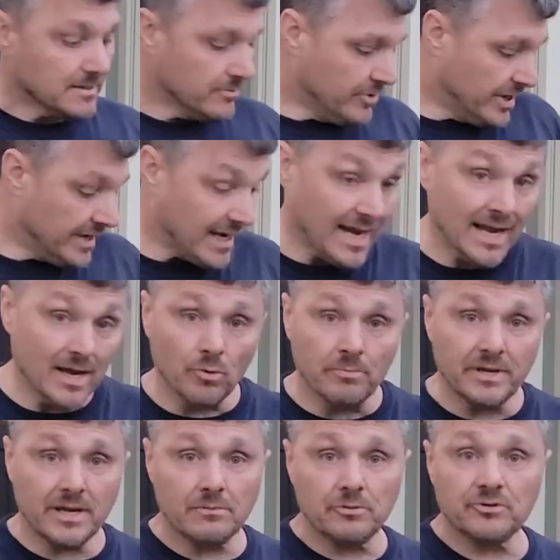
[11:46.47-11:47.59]
then I will
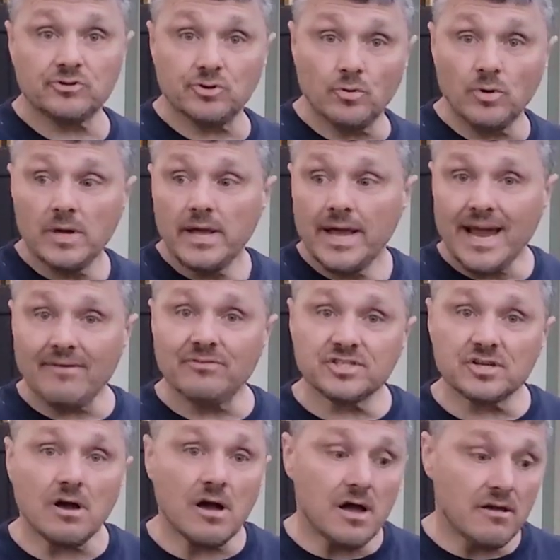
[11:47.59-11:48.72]
be able to have the
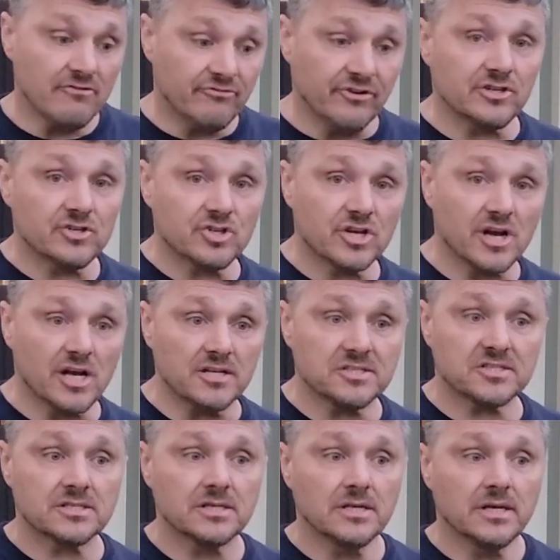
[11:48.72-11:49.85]
saw, finish the
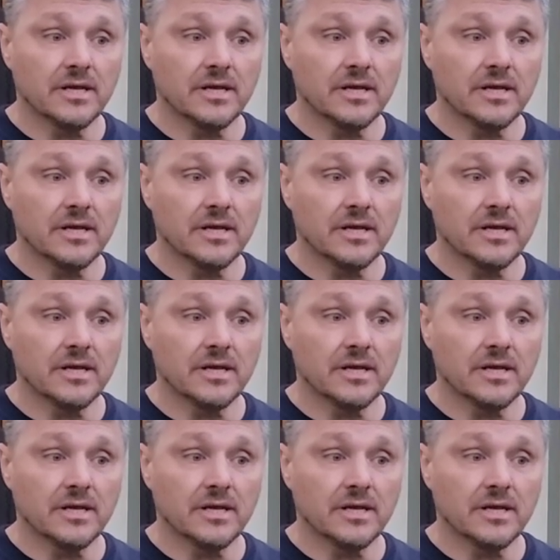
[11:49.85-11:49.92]
cuts,